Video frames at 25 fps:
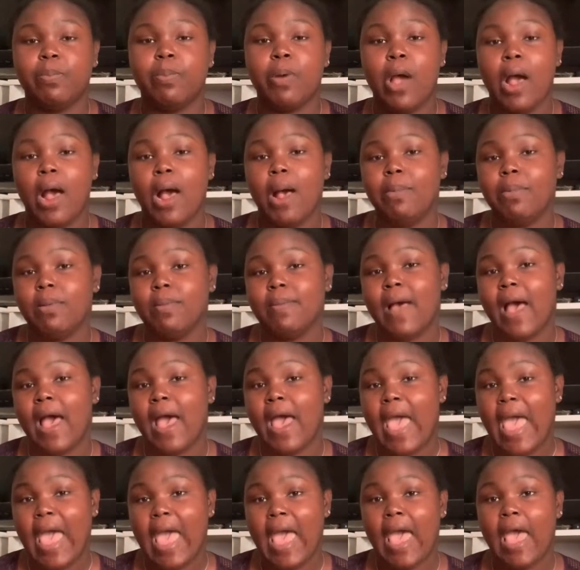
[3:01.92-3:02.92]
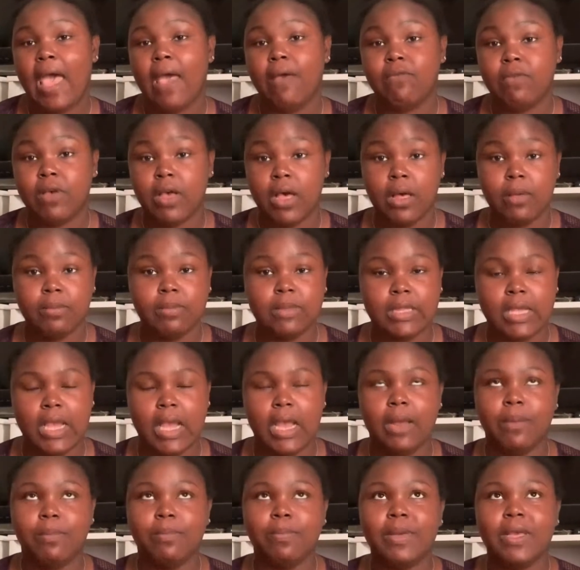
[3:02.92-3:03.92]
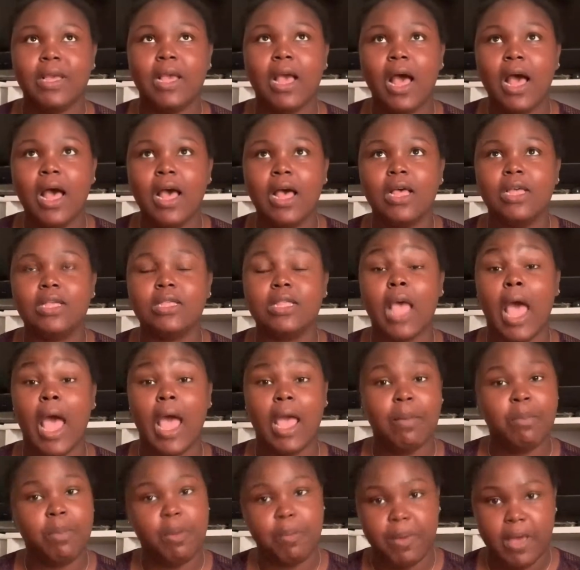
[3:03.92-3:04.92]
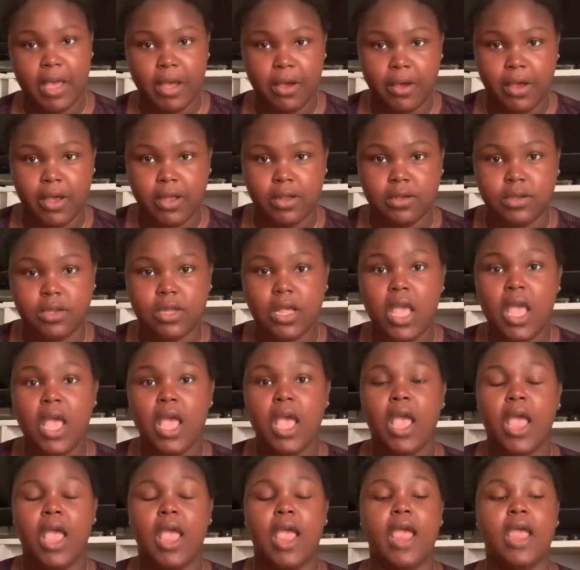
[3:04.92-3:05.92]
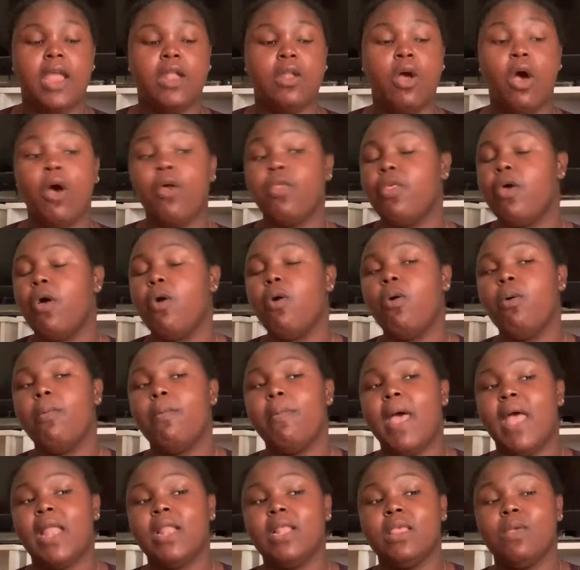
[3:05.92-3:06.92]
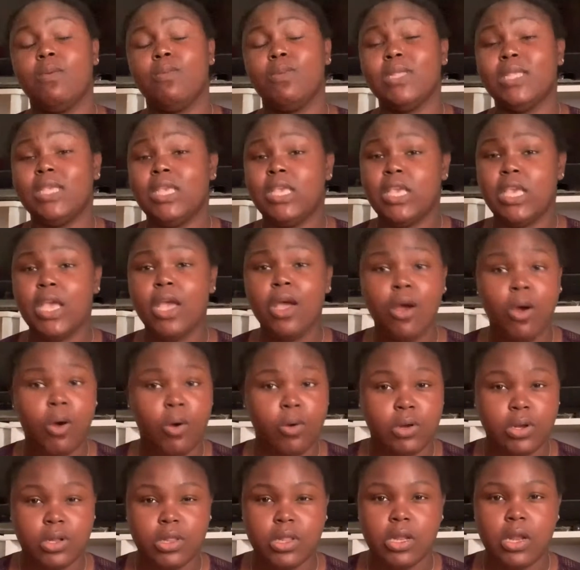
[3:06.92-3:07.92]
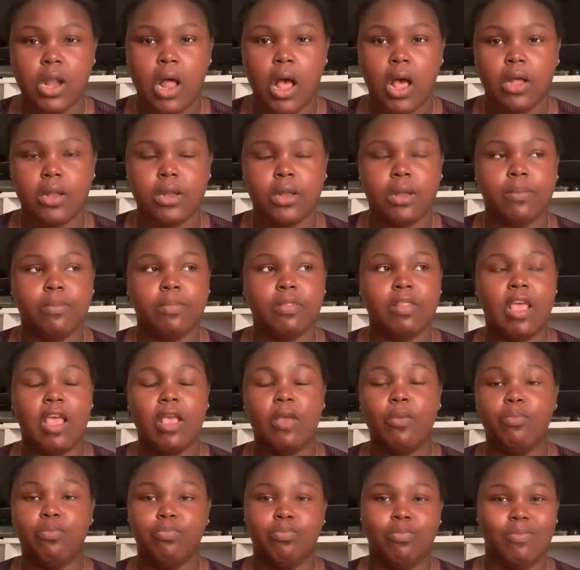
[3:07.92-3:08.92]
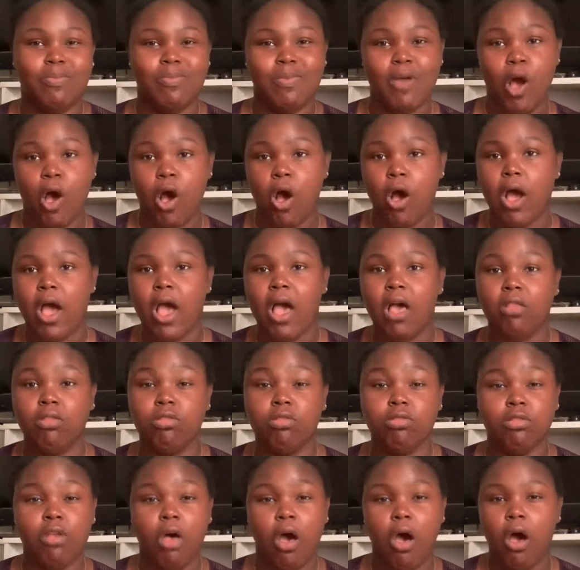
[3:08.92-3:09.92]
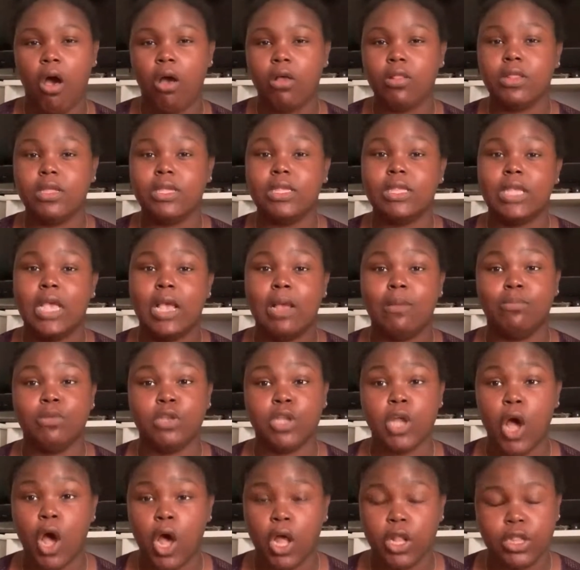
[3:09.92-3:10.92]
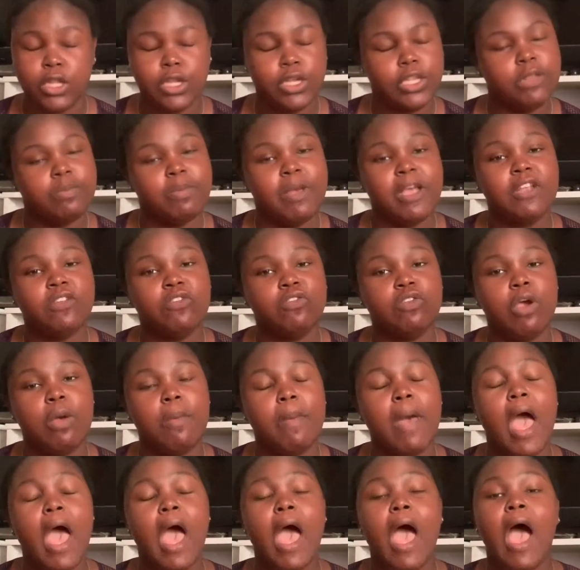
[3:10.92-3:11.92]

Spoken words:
problem I have comes in, because I'm a parent, and although Madeleine was a year older than Autumn, they are along the same toddler spectrum.